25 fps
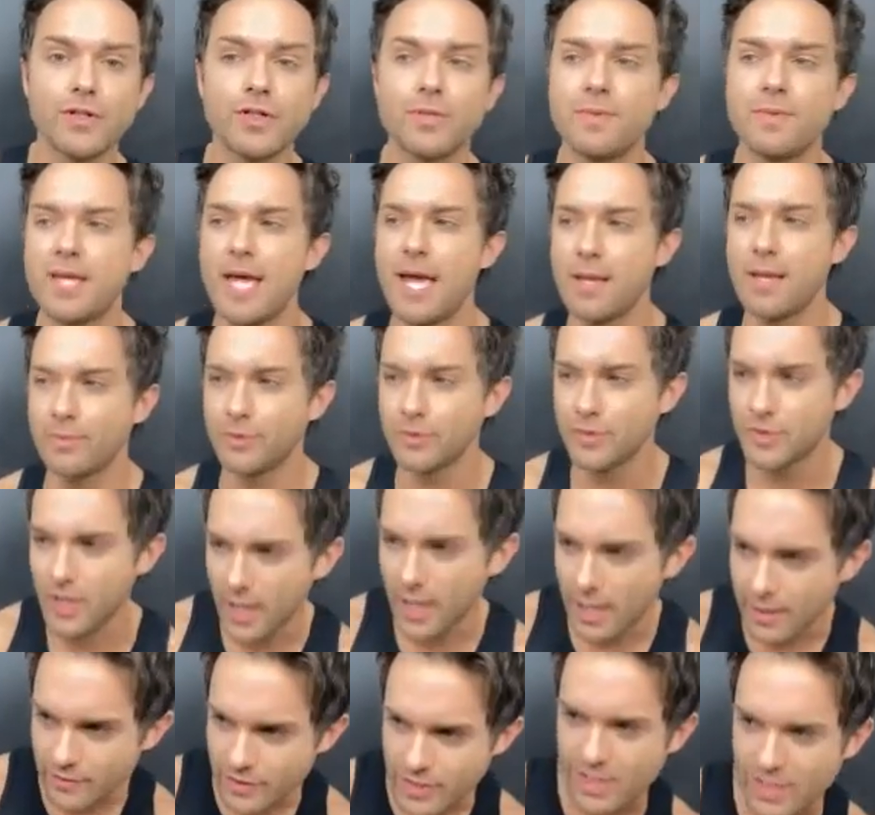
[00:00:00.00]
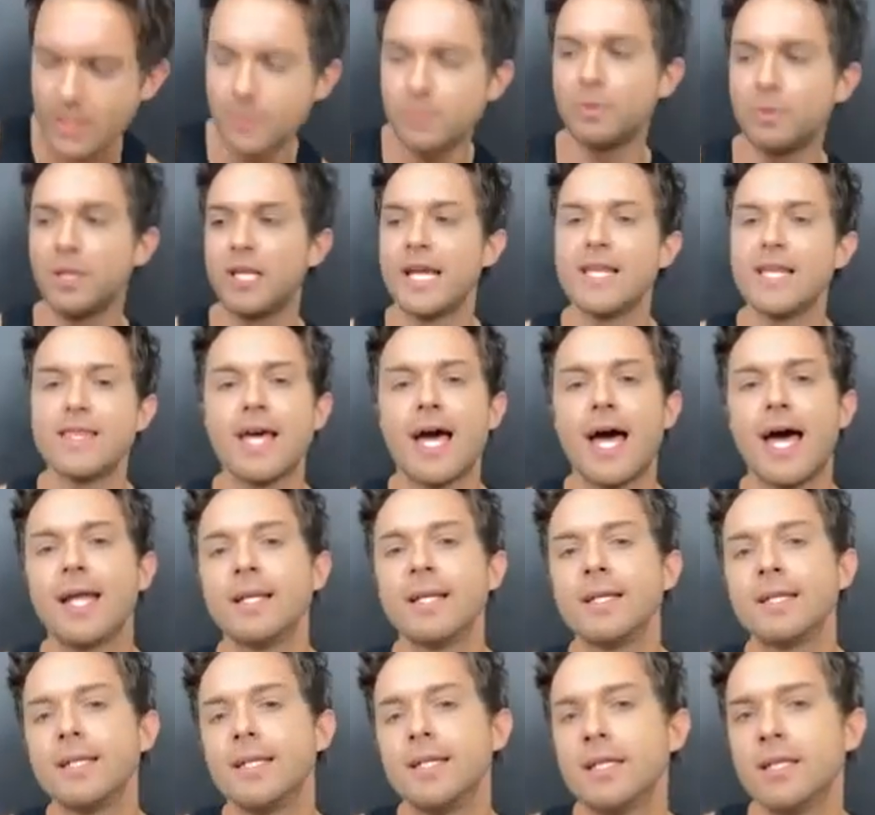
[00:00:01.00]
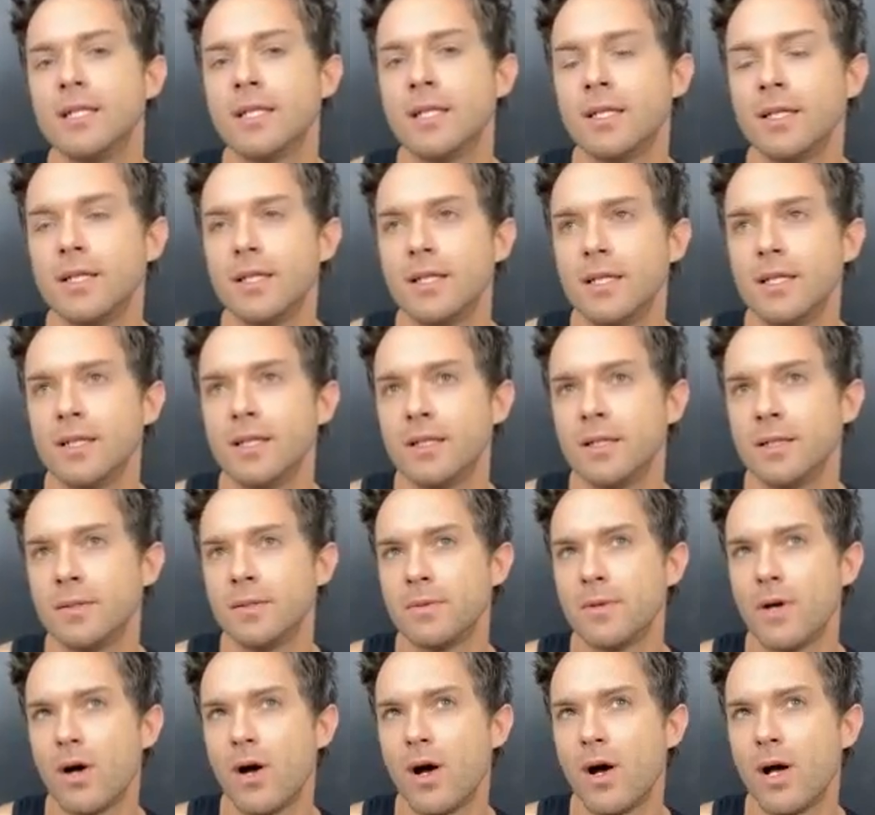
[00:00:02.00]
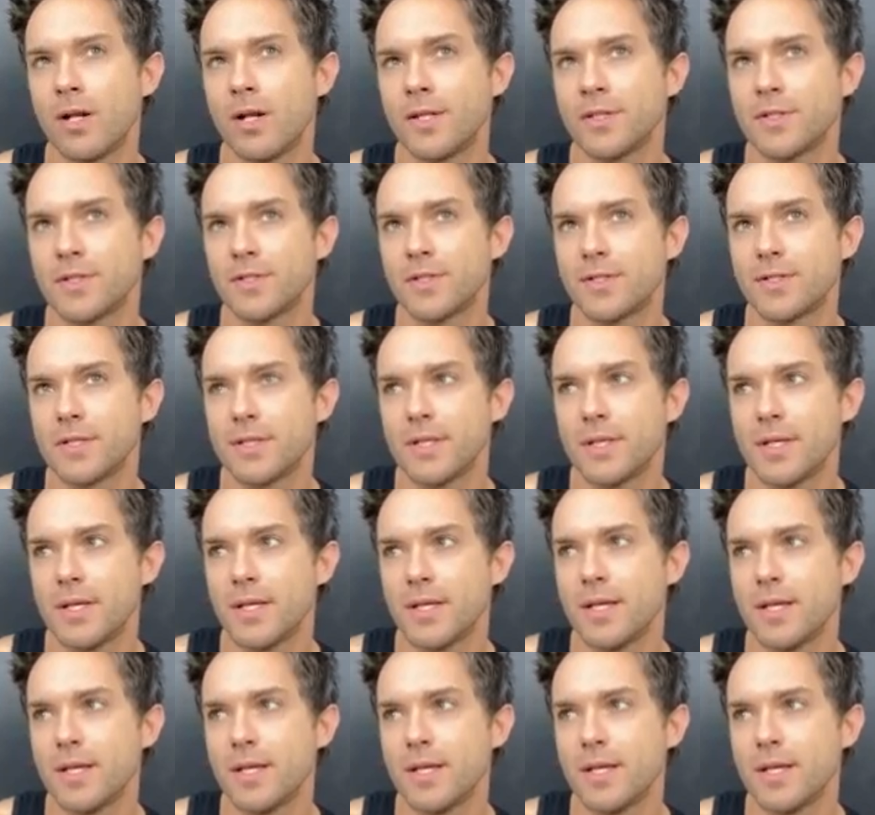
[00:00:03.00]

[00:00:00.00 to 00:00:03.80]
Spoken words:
to be able to kind of display that in an honest